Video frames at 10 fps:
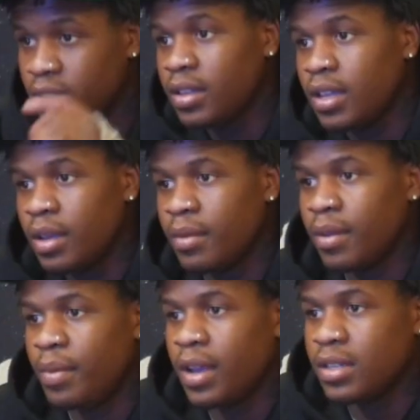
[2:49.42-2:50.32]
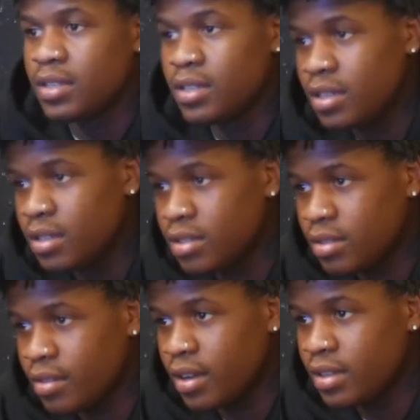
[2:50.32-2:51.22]
Yeah, man, Pasadena is
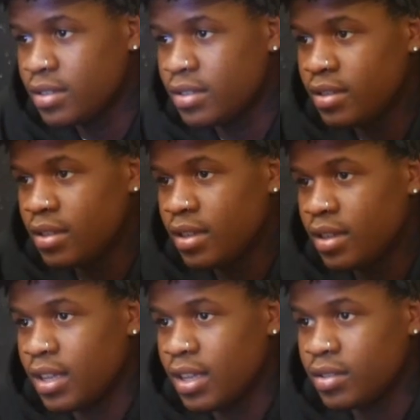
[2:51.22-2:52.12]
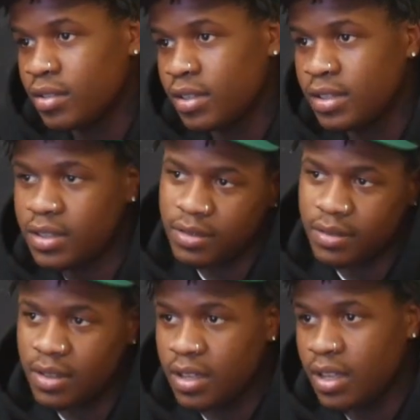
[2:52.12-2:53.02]
crazy. It's
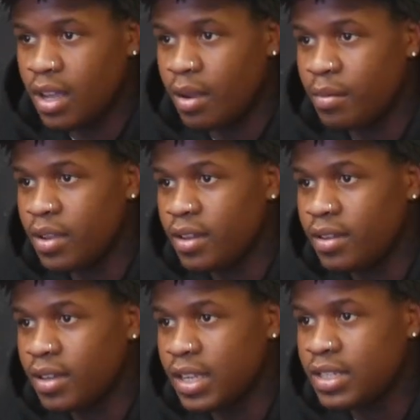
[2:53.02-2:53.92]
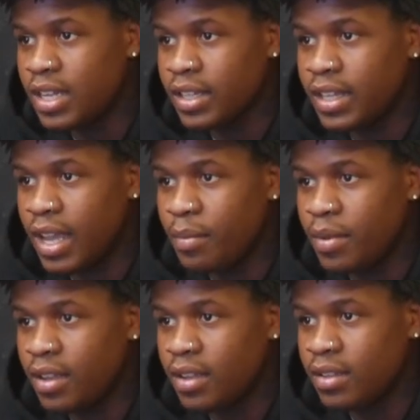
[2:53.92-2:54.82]
not that
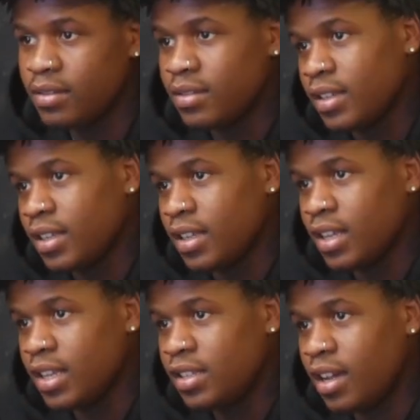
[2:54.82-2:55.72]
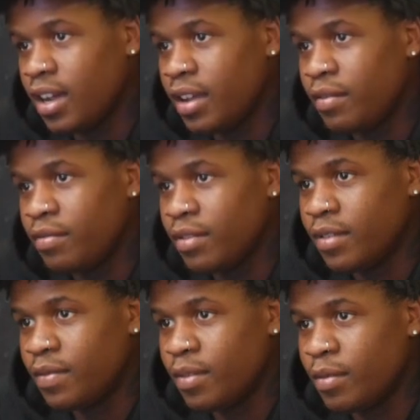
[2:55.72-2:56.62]
big. It's all right
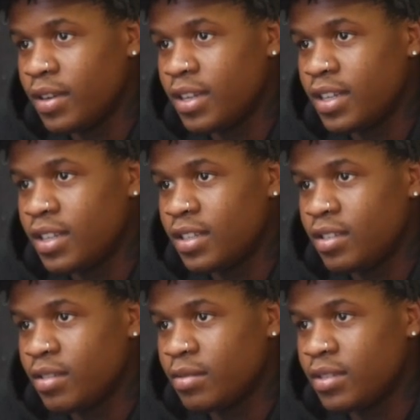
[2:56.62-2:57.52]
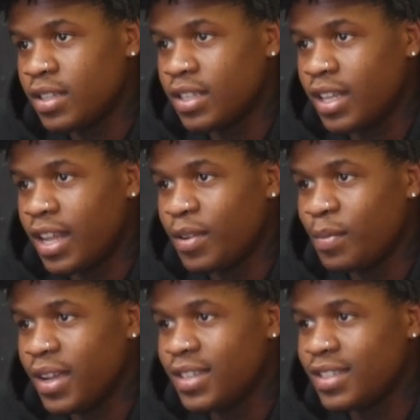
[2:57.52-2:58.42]
for what it is, you know, since a lot of
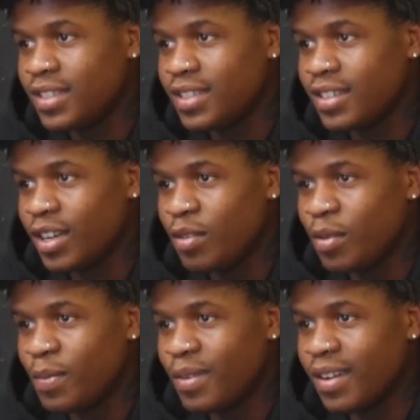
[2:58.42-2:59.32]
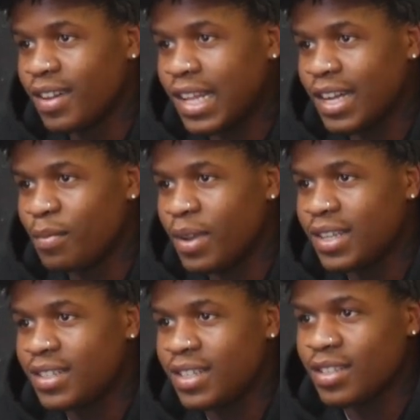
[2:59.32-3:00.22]
Mexicans, I grew up around a lot of
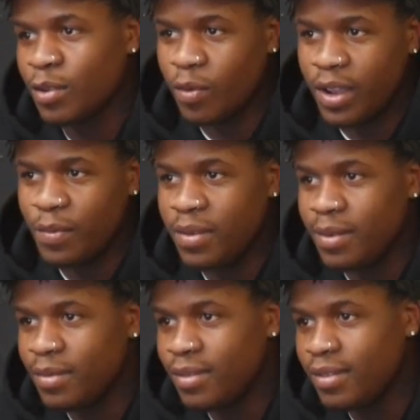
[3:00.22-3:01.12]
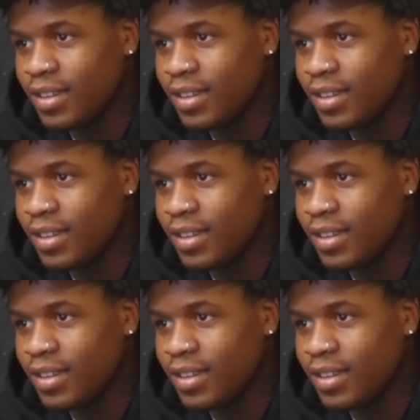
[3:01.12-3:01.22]
Mexicans and white people.